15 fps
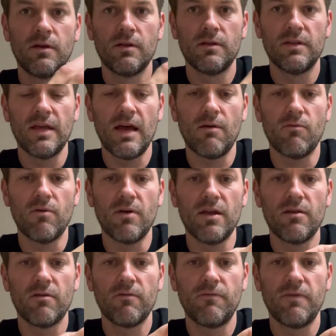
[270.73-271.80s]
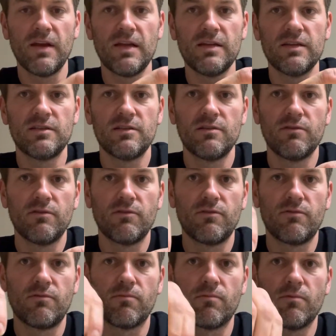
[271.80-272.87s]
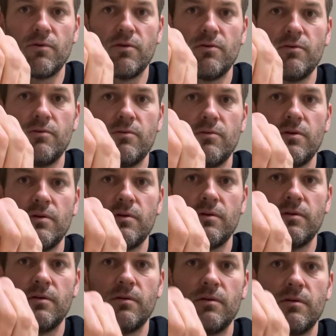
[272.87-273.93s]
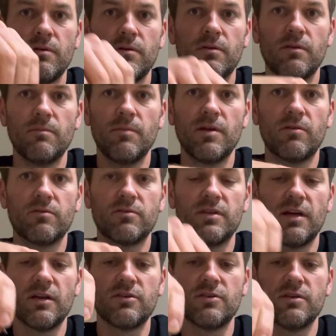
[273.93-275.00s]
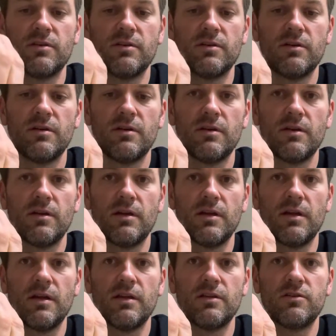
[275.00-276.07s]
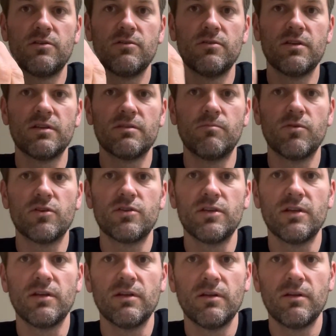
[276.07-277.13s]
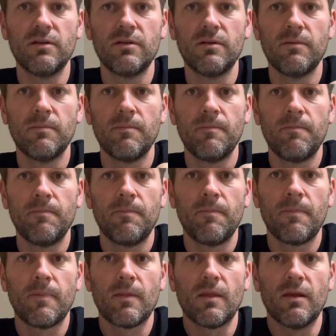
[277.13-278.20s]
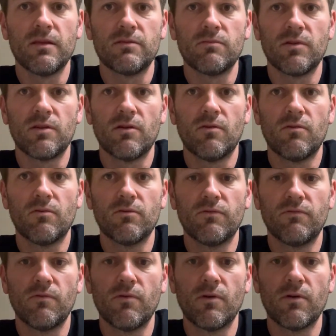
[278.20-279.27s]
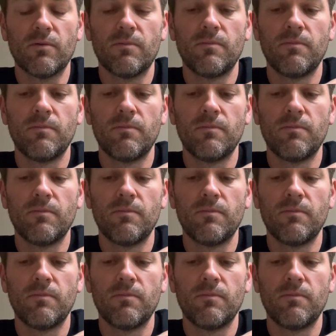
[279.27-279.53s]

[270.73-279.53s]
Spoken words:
That will interface through the middle section into this bushing. That's what the hole's for.